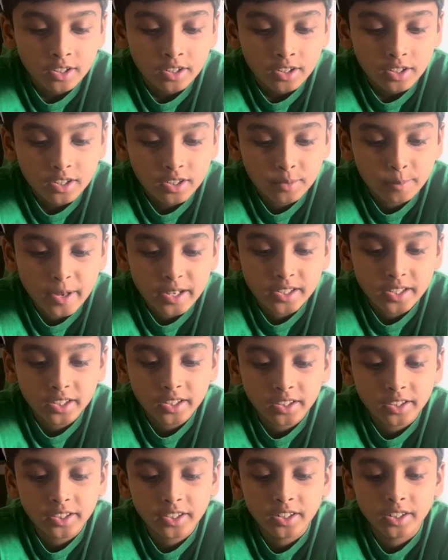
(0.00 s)
is
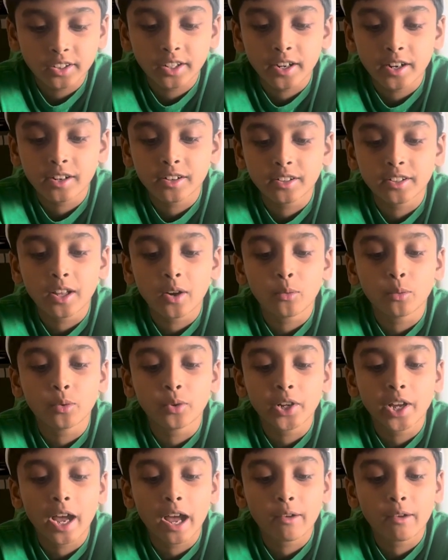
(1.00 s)
basically the layer that
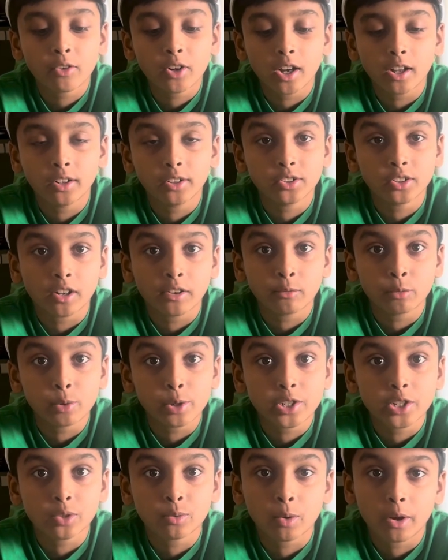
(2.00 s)
we have colors on,
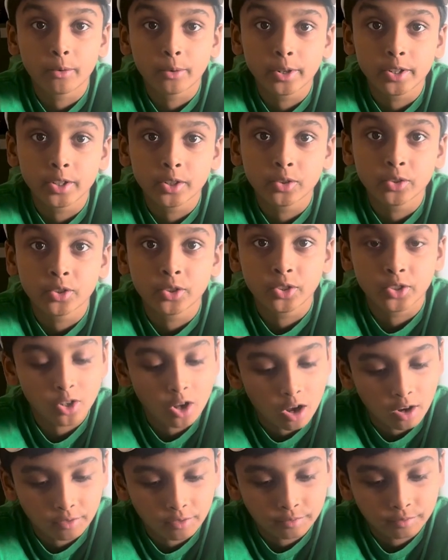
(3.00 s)
which is what we used to
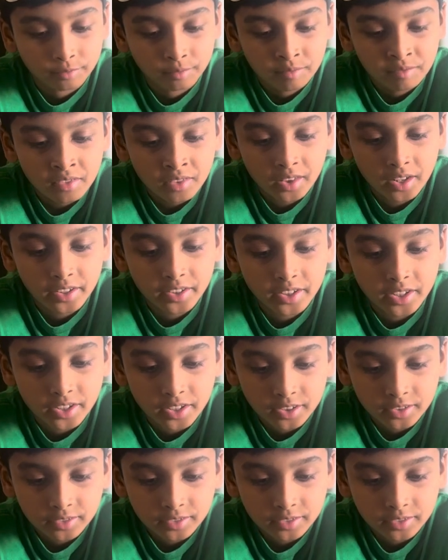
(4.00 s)
solve. Like this.